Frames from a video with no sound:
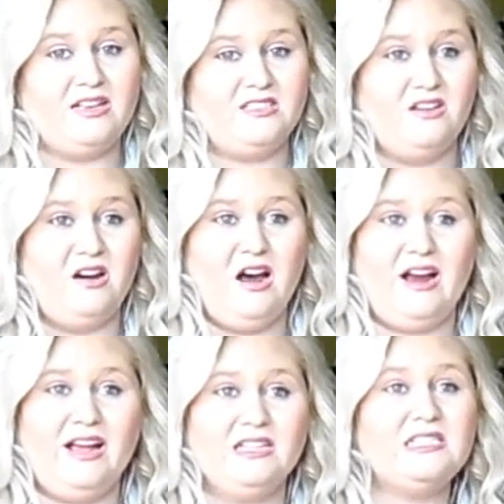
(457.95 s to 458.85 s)
So I
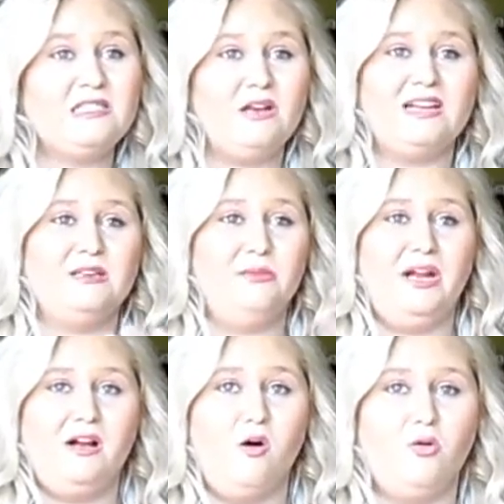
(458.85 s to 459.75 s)
guess as I'm
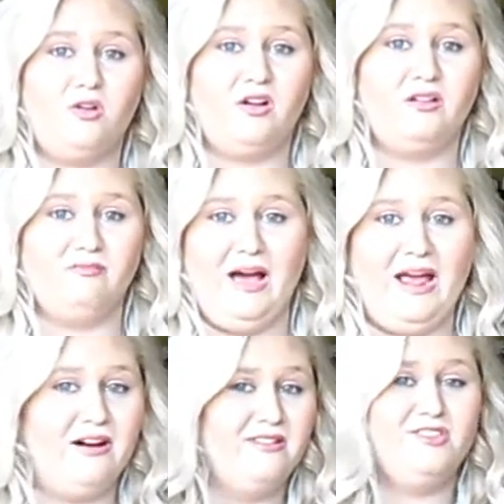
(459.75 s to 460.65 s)
getting older, my
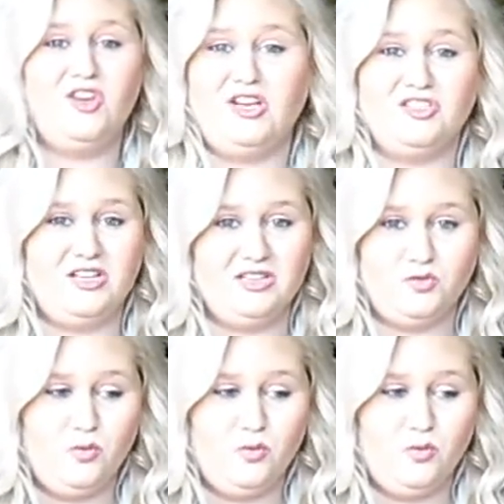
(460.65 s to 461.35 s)
hair is changing as